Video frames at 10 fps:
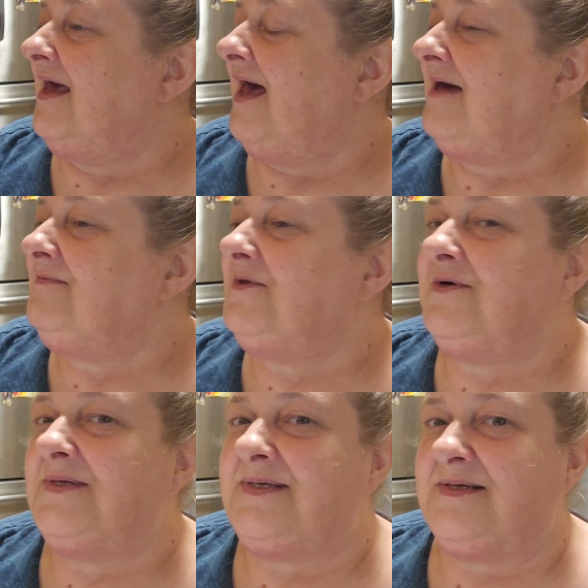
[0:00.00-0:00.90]
I've
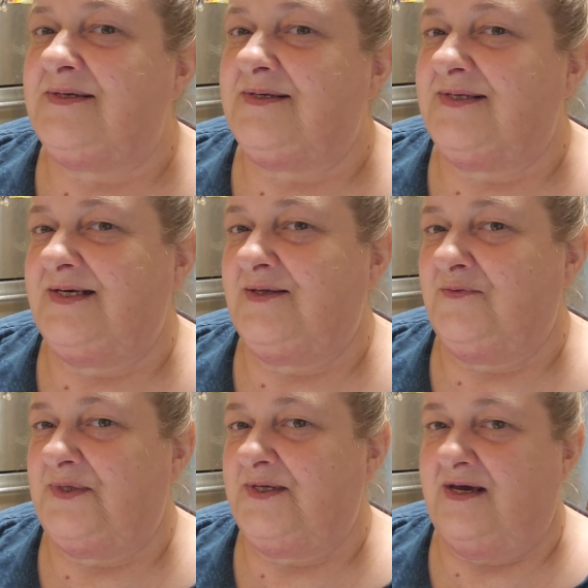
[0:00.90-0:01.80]
learned since dealing
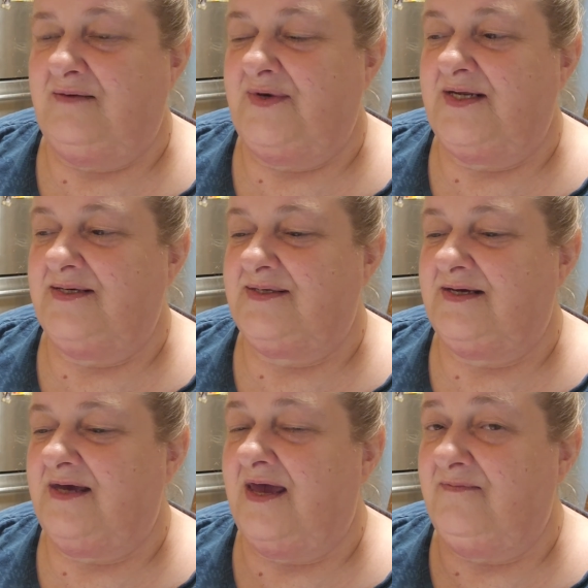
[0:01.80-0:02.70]
with the diabetes
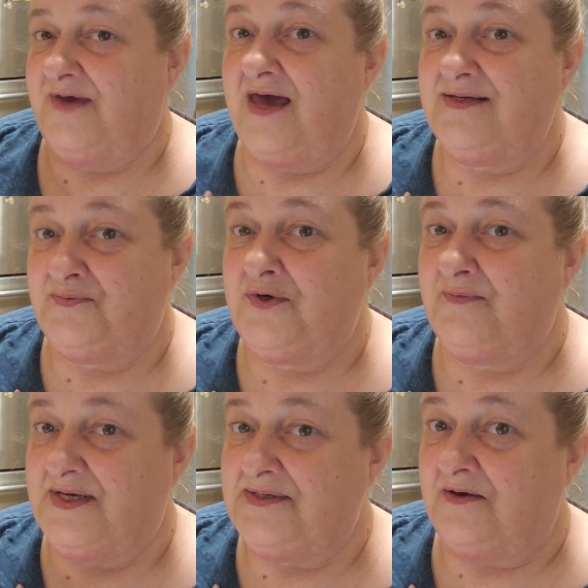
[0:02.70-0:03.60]
thing, I've got to put
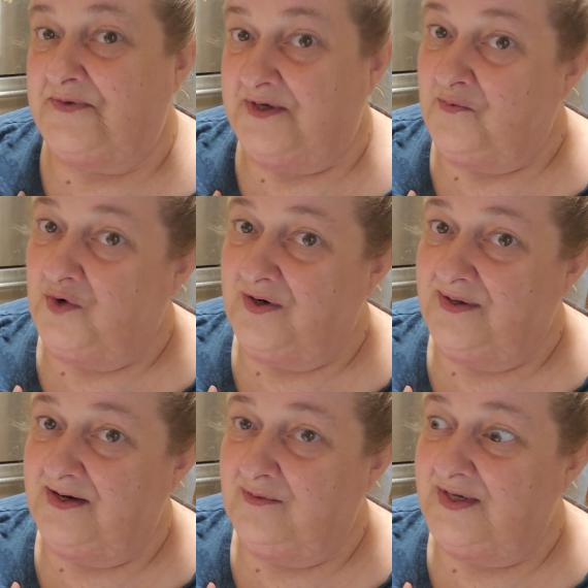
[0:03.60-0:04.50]
myself somewhere
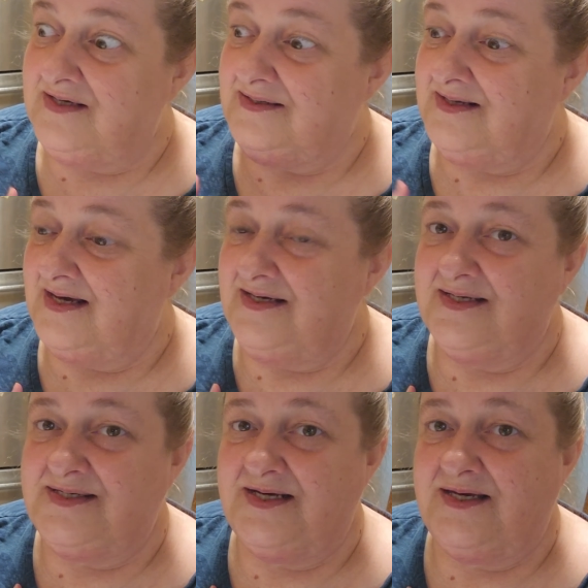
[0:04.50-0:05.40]
in there because I
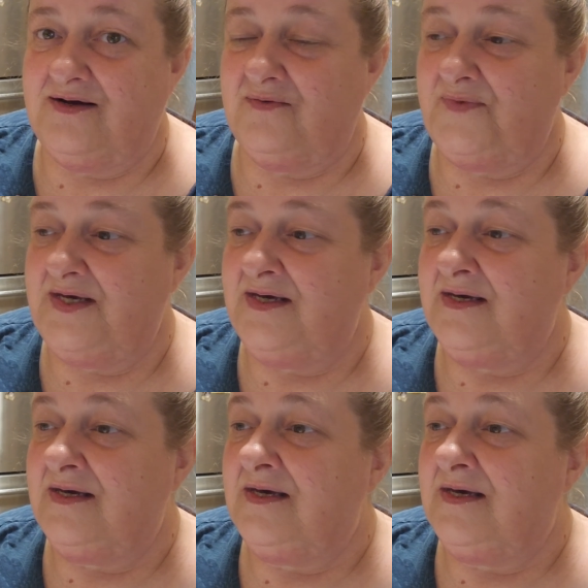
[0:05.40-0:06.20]
need to take care of me